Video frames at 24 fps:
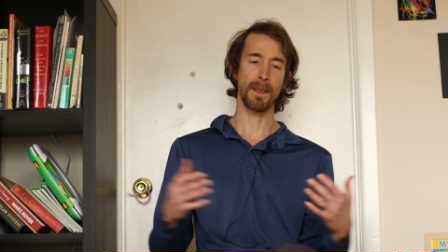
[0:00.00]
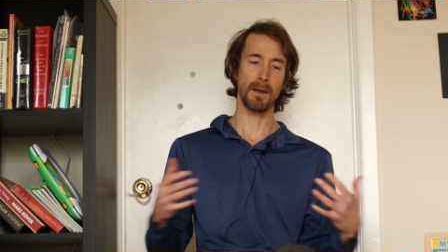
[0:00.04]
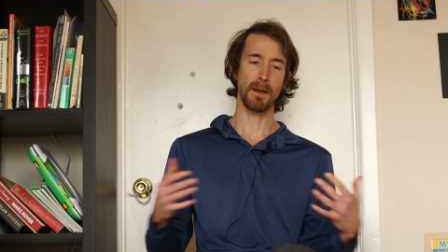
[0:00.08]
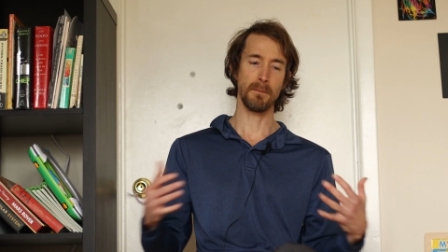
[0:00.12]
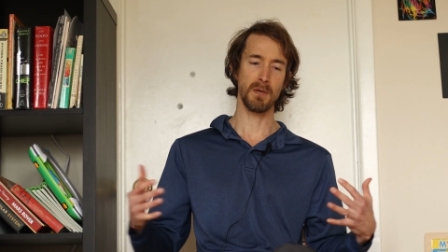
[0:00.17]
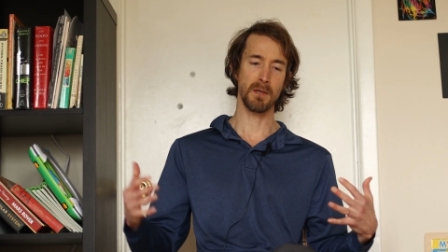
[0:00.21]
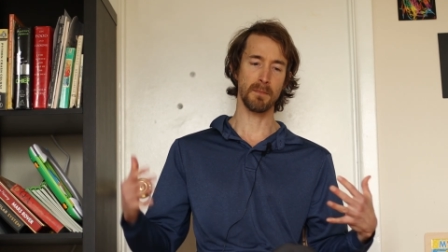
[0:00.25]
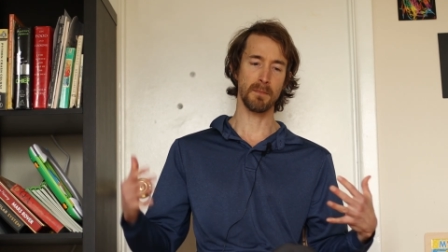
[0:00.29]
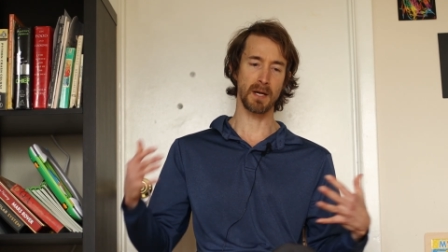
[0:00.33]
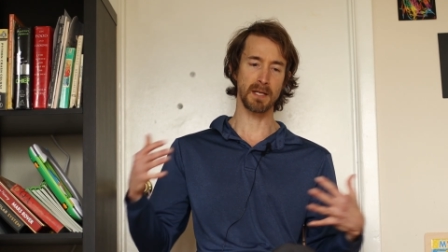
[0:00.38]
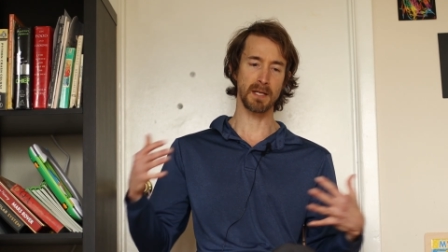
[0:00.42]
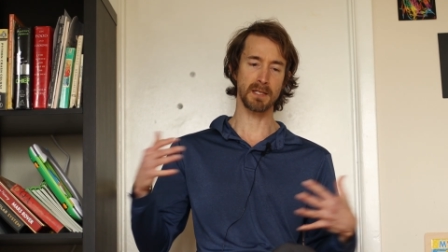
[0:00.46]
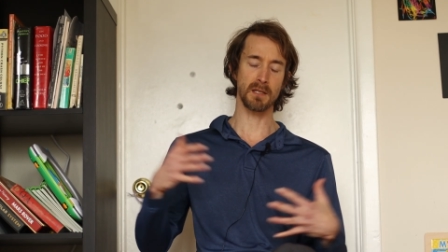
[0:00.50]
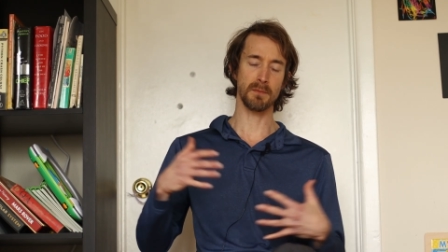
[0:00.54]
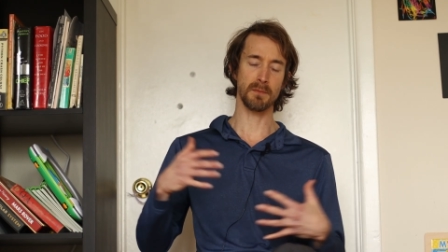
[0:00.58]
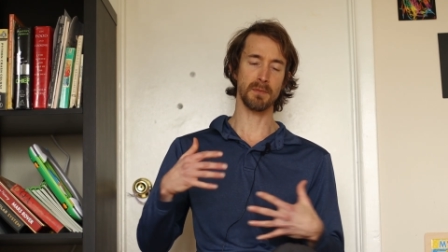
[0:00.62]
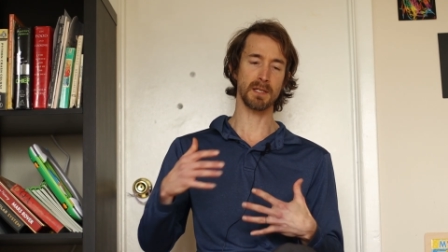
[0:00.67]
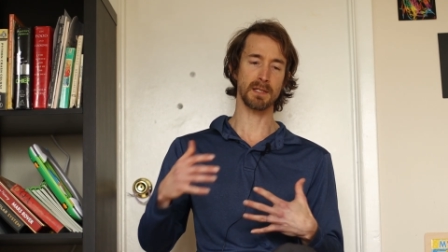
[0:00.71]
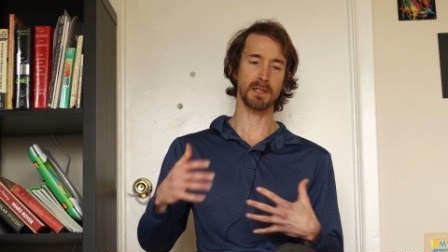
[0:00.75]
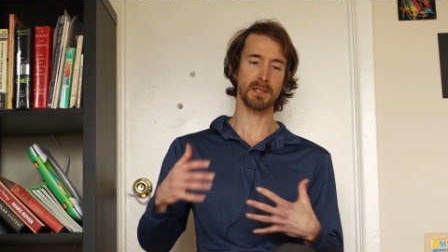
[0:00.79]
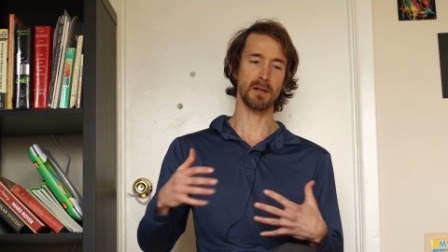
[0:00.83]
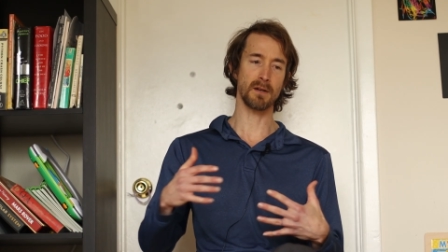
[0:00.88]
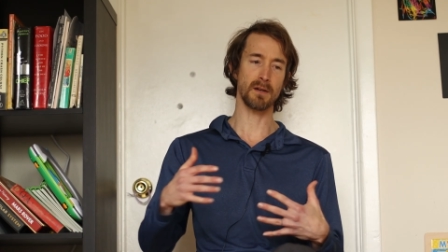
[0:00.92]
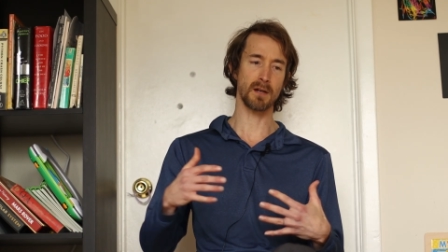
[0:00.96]
me and my
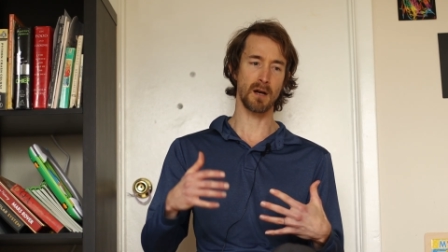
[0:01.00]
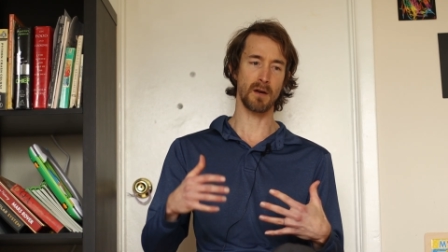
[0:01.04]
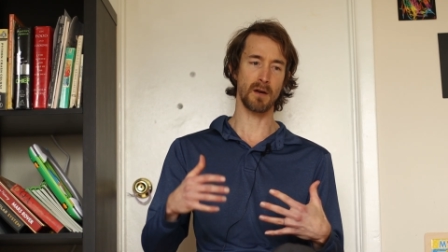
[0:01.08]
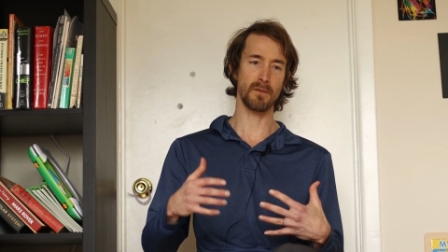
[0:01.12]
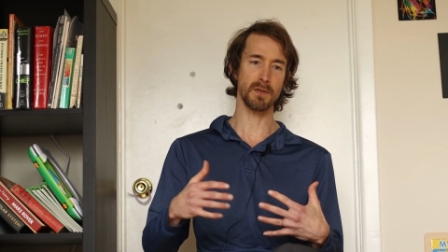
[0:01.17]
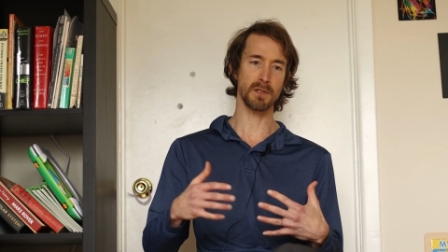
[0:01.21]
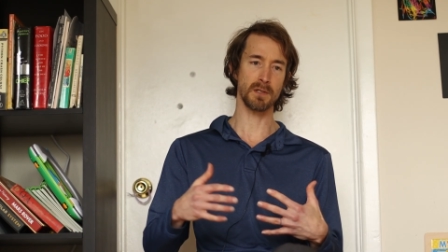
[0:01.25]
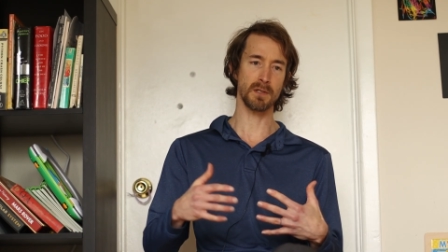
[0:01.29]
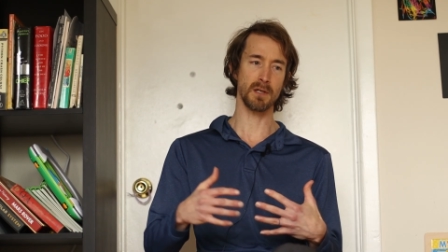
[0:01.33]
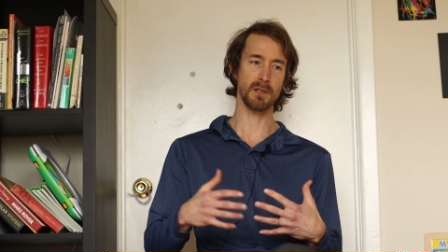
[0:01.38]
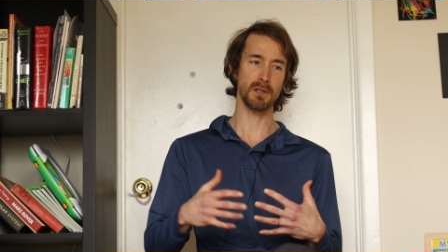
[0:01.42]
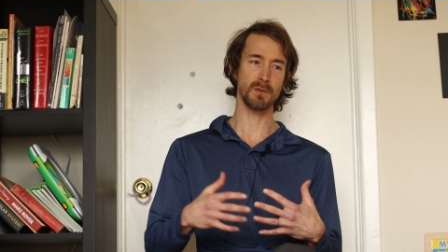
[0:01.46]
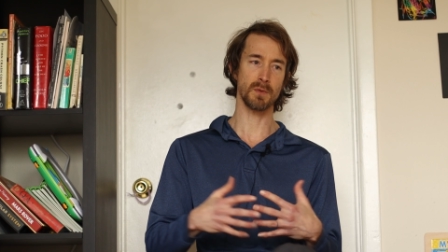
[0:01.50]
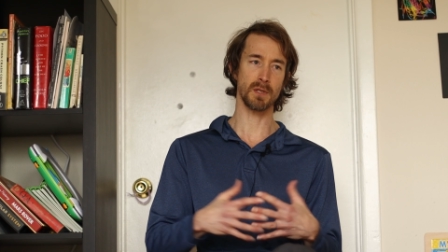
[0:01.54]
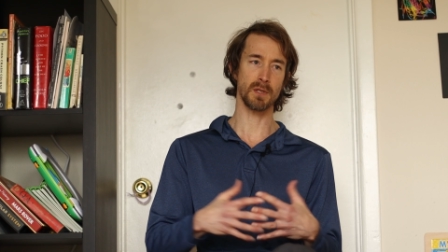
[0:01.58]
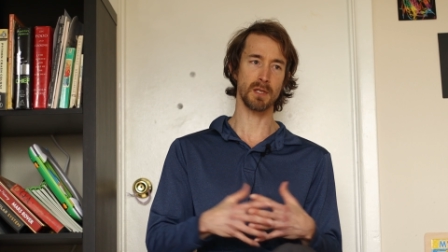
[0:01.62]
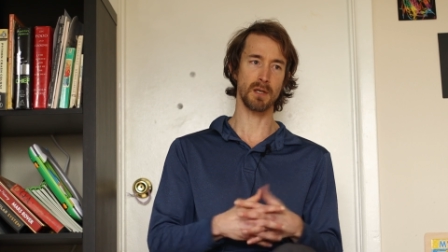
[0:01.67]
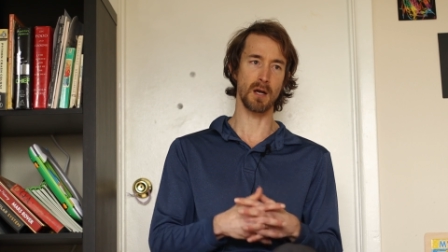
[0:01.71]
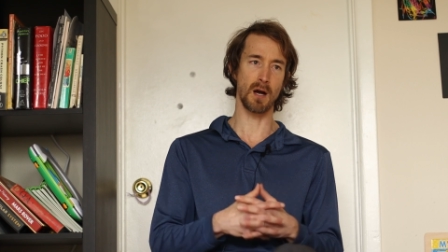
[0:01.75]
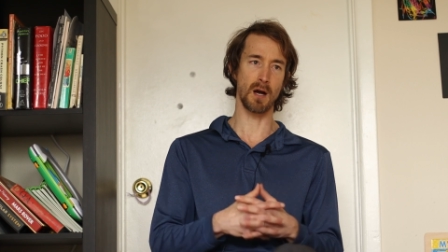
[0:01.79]
siblings had a conversation with the